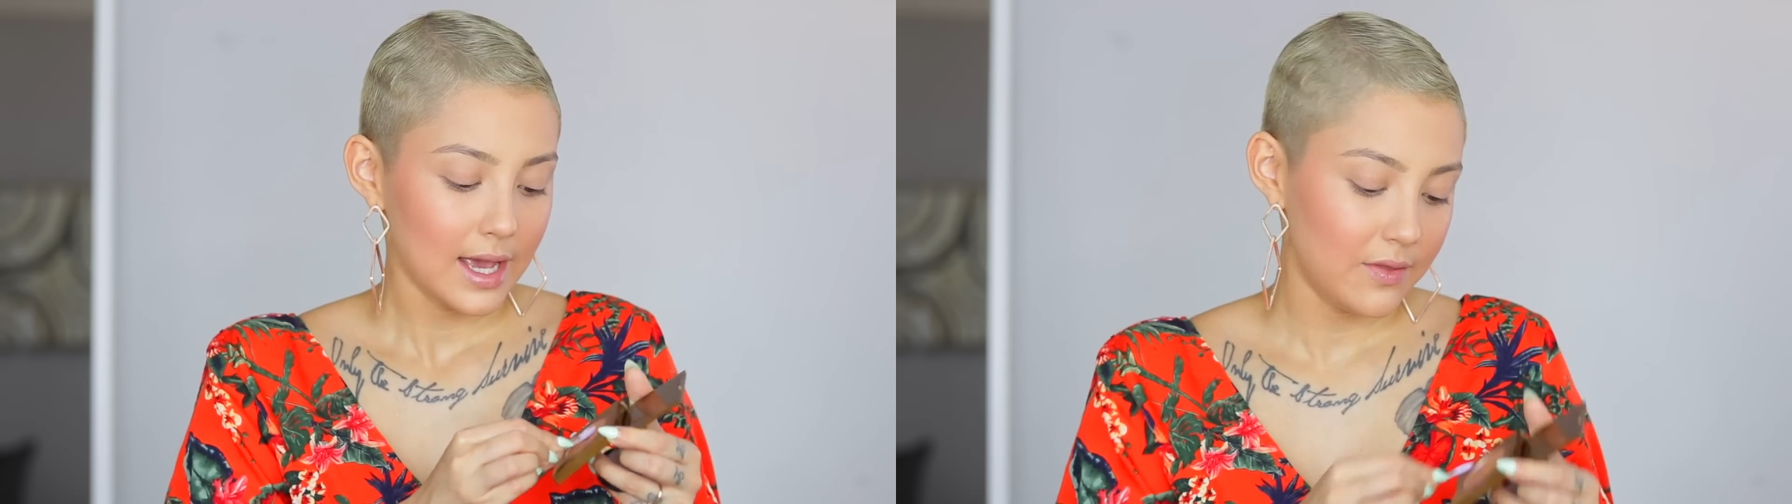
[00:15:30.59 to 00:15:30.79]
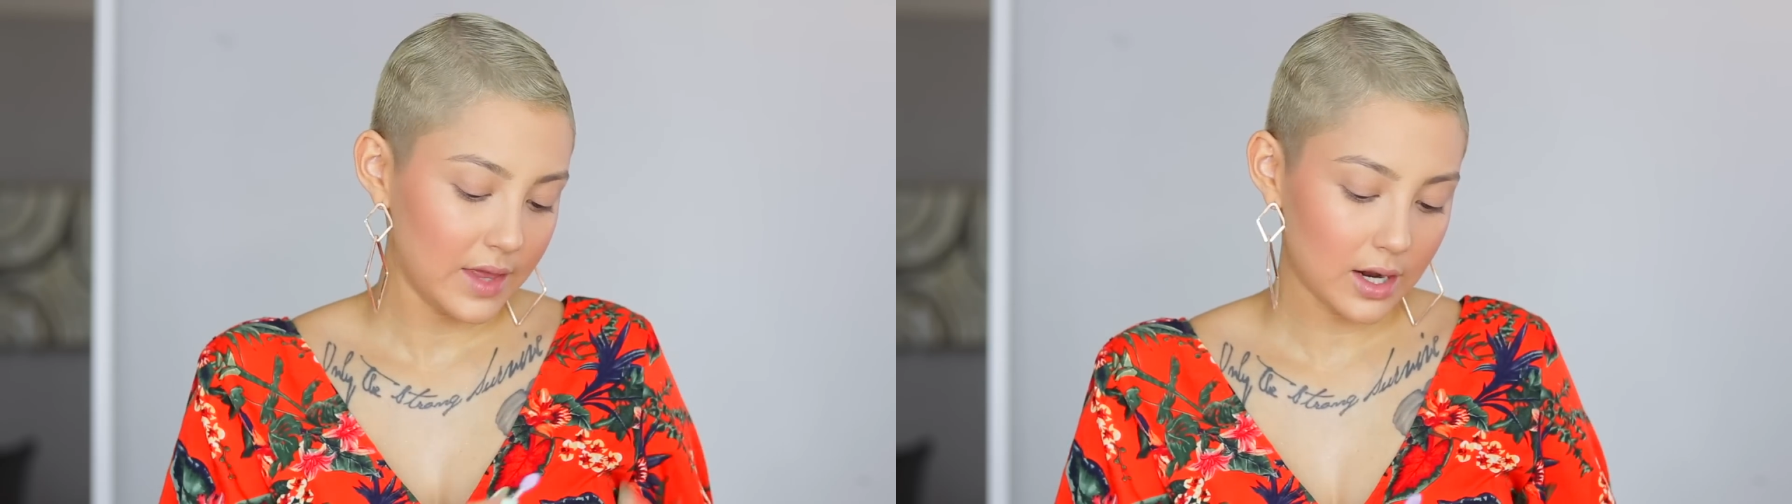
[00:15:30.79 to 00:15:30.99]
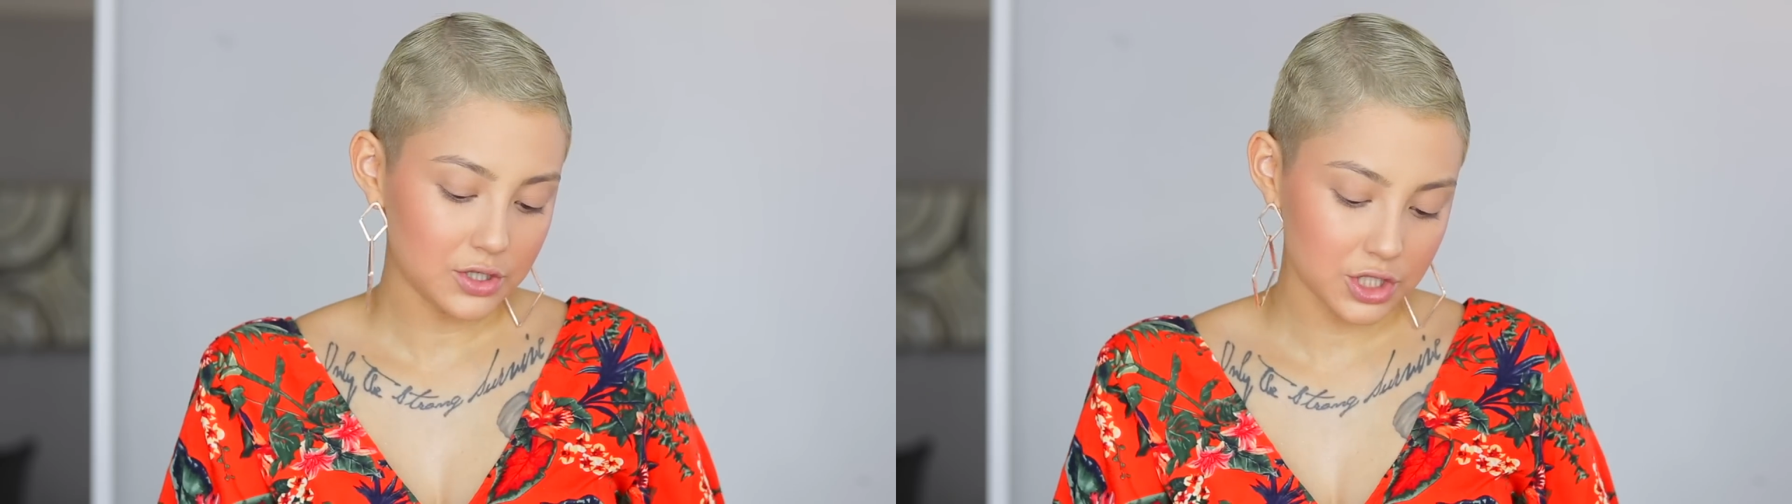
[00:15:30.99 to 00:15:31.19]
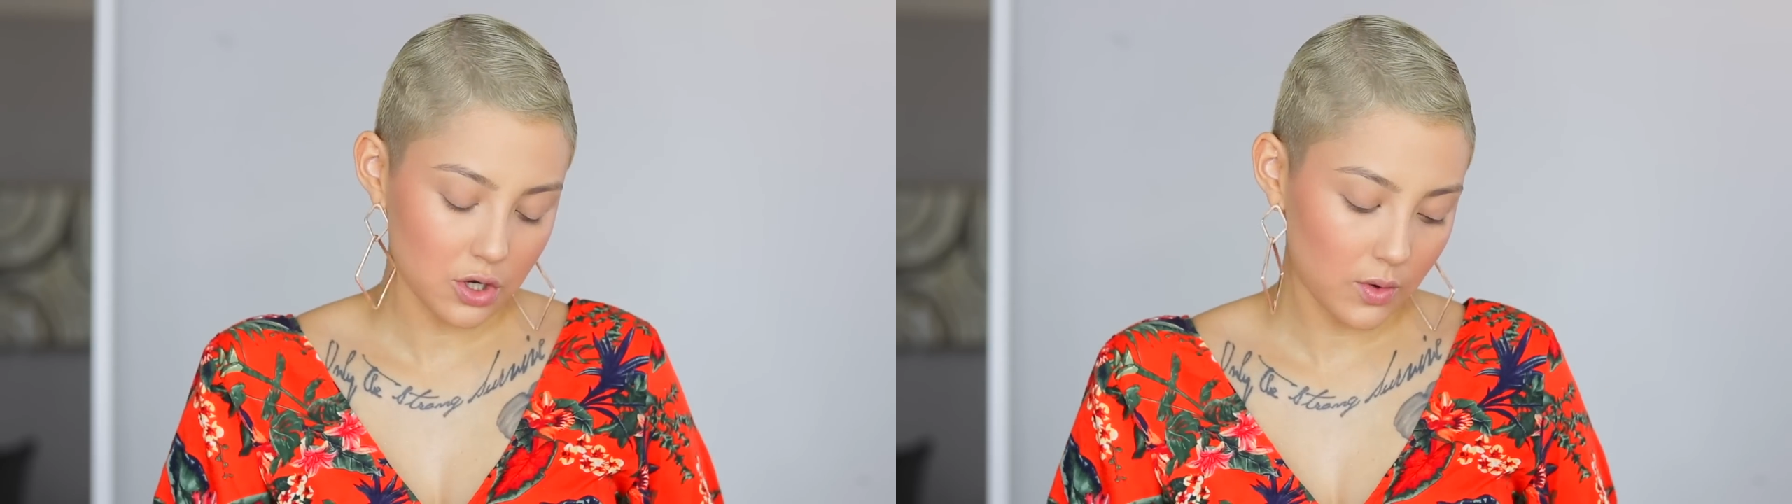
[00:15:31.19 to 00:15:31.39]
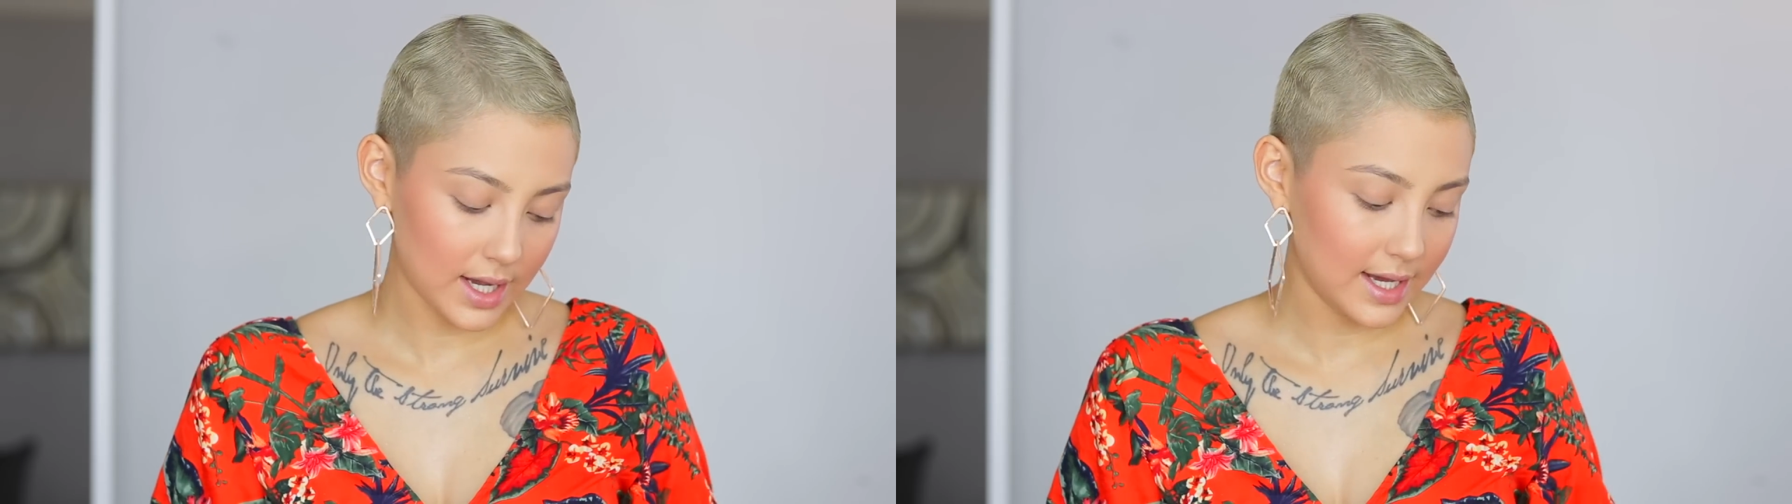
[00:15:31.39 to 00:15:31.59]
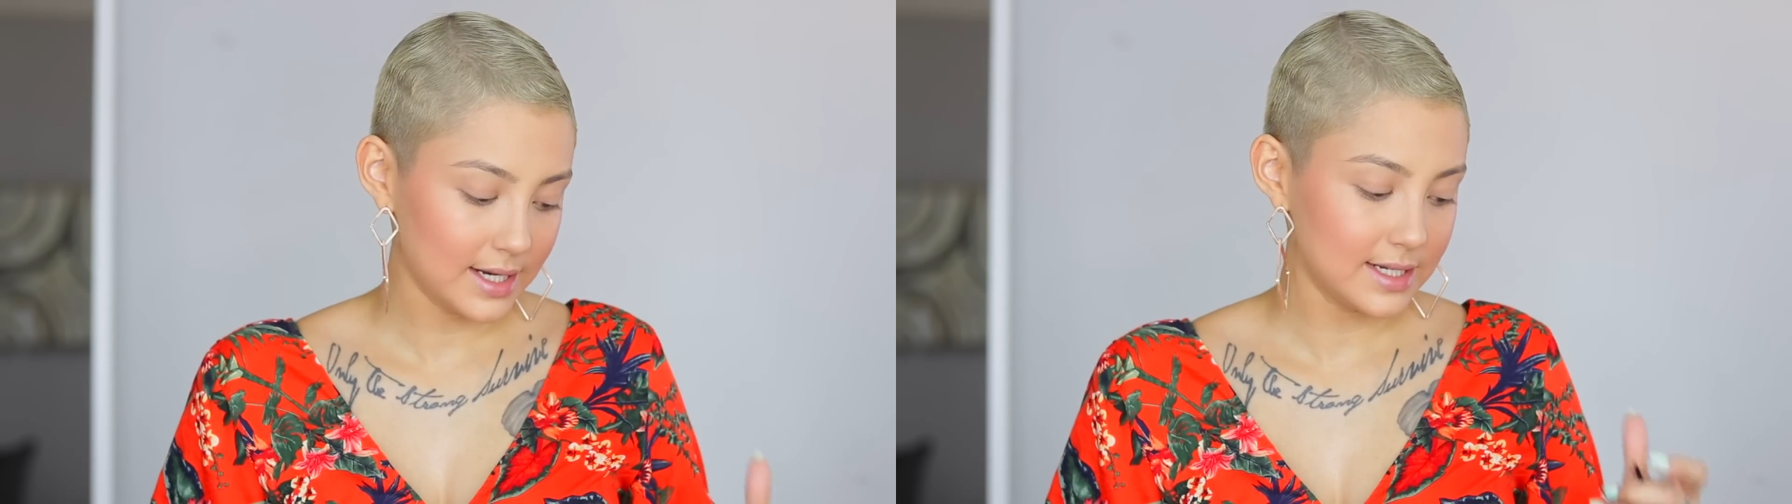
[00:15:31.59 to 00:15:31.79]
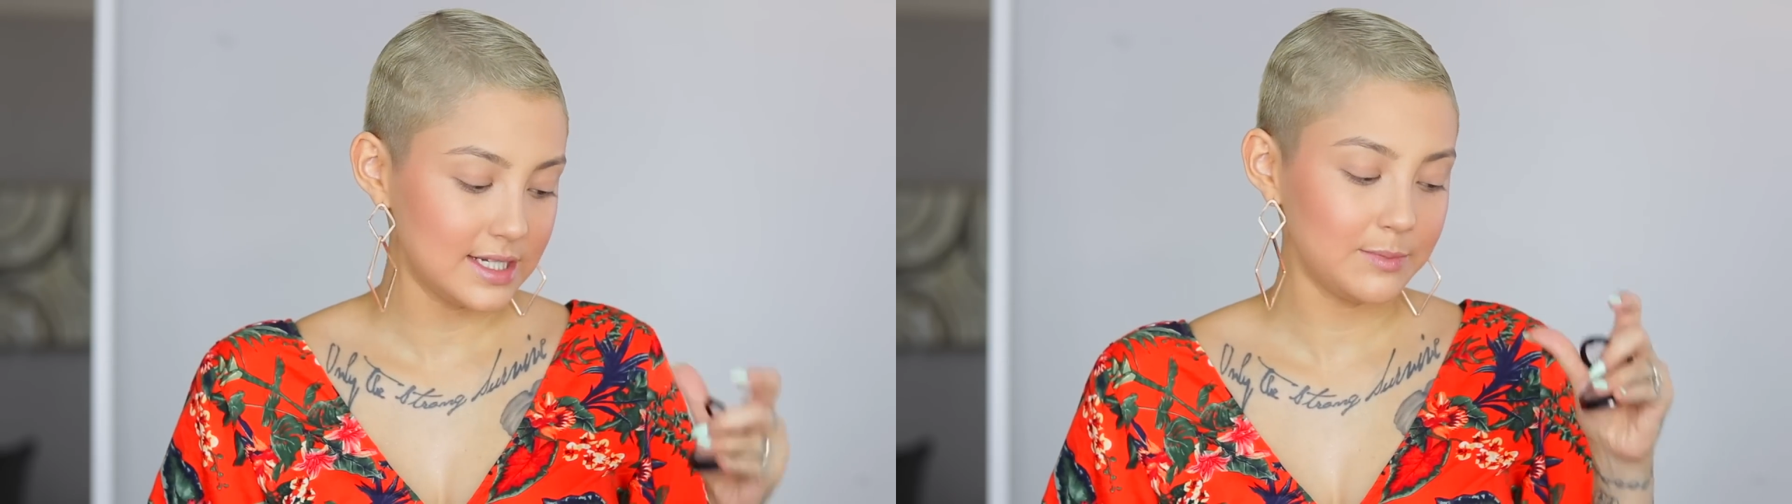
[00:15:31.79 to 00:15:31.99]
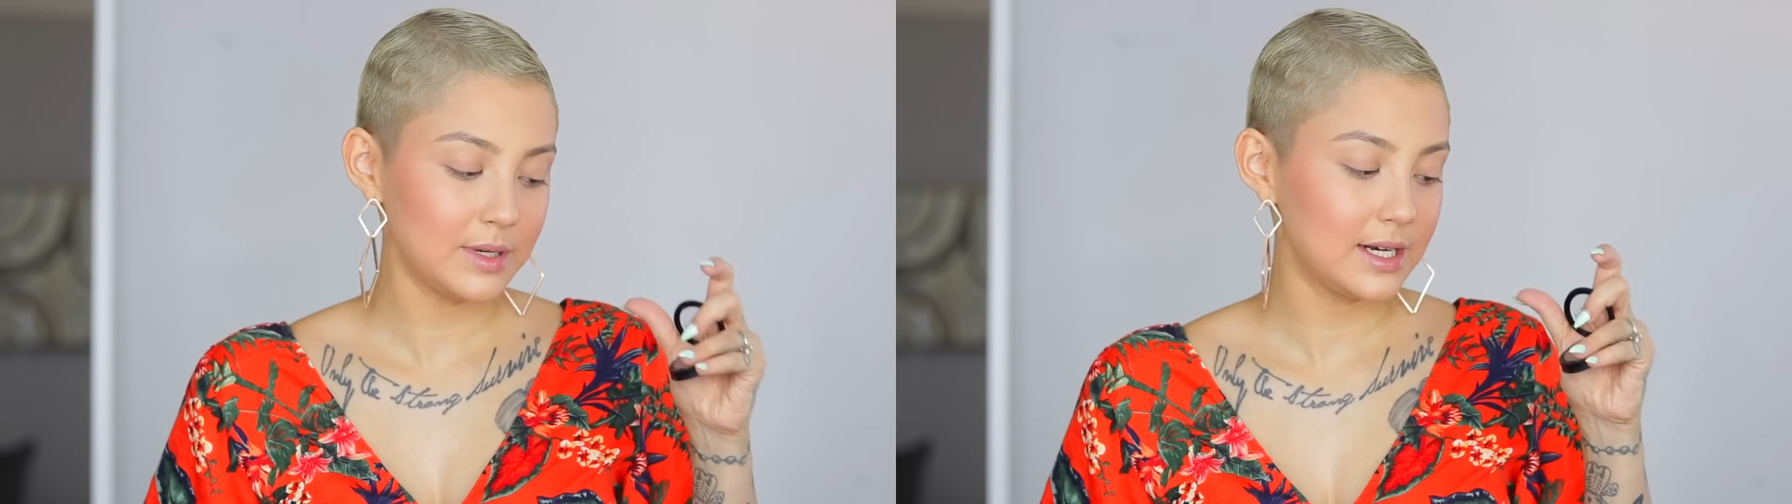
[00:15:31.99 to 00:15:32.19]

and then I'll just go ahead and deepen